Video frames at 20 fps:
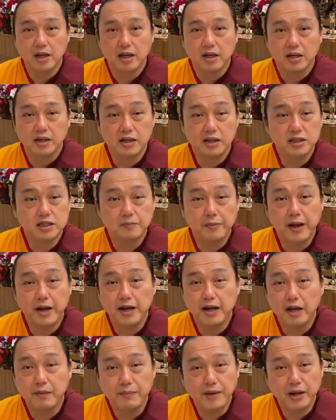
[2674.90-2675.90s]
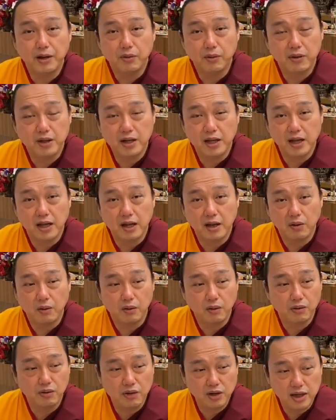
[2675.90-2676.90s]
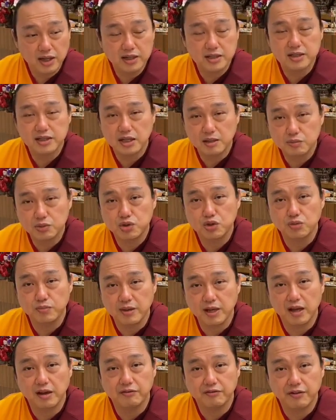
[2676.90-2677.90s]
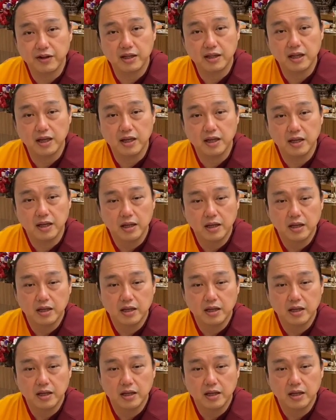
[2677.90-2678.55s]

This pandemic only seems to be affecting